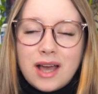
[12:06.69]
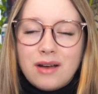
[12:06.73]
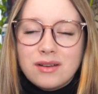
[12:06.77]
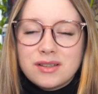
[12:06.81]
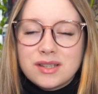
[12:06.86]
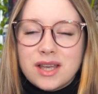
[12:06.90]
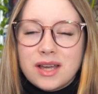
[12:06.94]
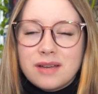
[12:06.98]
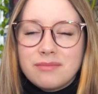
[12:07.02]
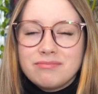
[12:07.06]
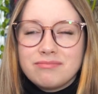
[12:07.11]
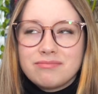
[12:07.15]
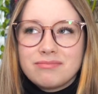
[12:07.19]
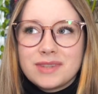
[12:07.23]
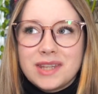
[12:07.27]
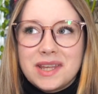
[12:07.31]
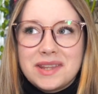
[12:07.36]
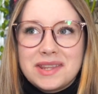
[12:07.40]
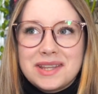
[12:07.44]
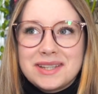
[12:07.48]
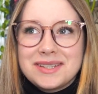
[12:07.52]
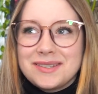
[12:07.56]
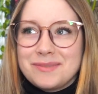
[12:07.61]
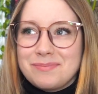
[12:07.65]
I was like,
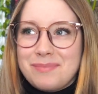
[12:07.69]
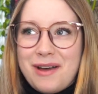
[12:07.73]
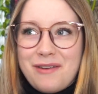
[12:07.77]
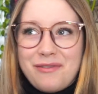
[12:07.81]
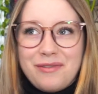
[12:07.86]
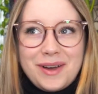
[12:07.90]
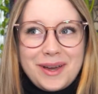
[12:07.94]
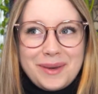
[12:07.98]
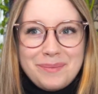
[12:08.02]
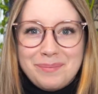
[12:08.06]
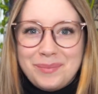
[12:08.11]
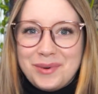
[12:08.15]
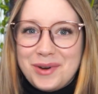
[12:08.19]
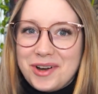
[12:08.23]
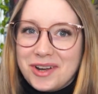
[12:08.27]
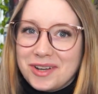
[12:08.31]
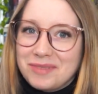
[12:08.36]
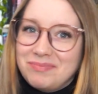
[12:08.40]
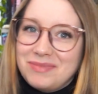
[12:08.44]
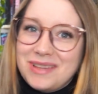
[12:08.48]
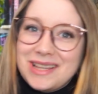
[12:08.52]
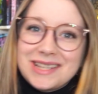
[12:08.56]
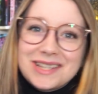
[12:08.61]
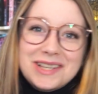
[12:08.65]
this is my fucking
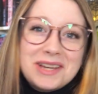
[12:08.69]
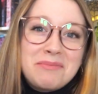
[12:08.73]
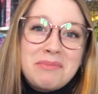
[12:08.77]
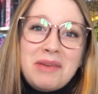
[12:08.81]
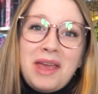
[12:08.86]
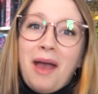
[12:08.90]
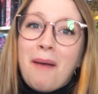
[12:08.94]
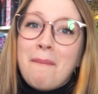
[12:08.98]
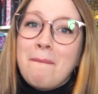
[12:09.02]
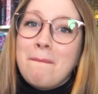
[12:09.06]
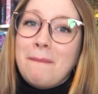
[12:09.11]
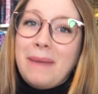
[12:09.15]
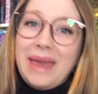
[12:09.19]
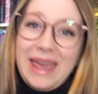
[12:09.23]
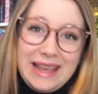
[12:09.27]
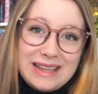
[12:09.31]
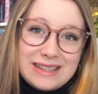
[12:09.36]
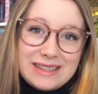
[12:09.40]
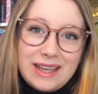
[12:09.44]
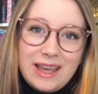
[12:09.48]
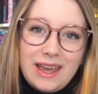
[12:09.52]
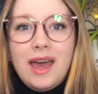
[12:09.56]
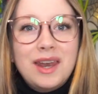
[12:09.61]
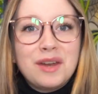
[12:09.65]
book. This is gonna be
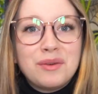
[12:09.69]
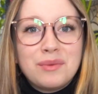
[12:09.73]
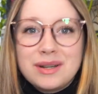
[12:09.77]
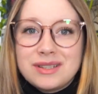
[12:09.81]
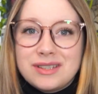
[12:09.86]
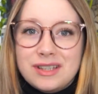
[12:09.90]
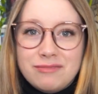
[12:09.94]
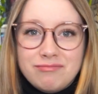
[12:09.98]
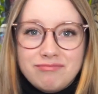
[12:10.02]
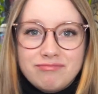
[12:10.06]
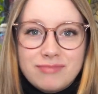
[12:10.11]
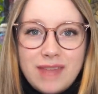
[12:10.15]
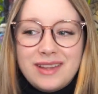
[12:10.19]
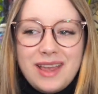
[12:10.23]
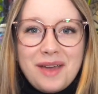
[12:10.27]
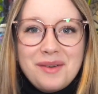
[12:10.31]
amazing. And it wasn't.